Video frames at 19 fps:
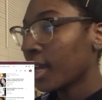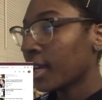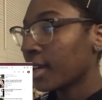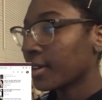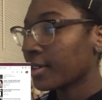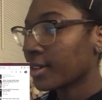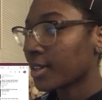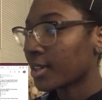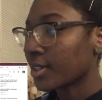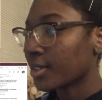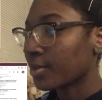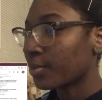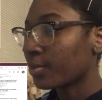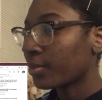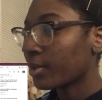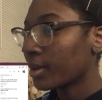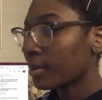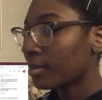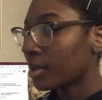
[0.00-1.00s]
here it is.
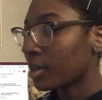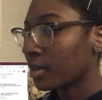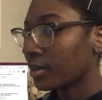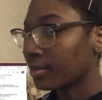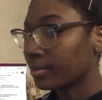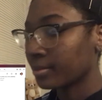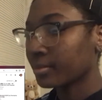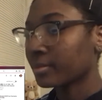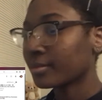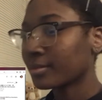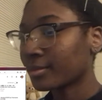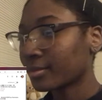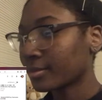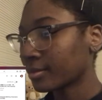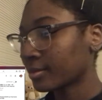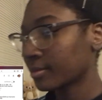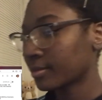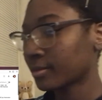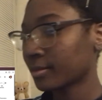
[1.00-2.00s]
When la, la, la,